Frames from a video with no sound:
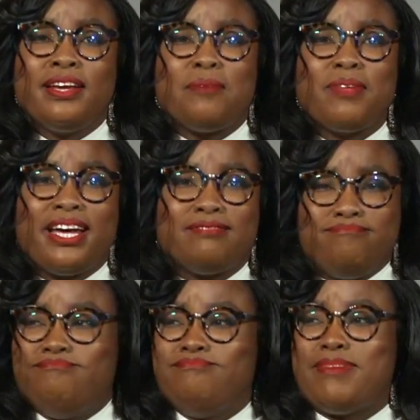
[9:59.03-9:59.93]
I'm like,
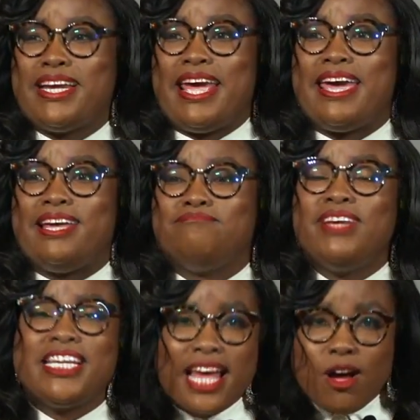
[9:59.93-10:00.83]
my dad?
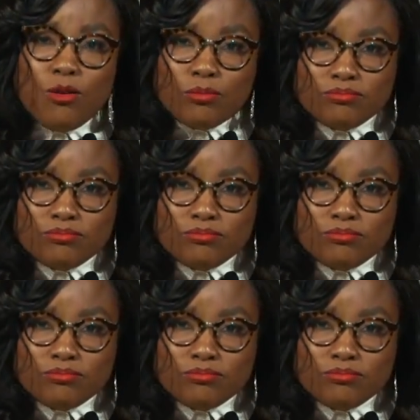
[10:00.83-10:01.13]
He's at home.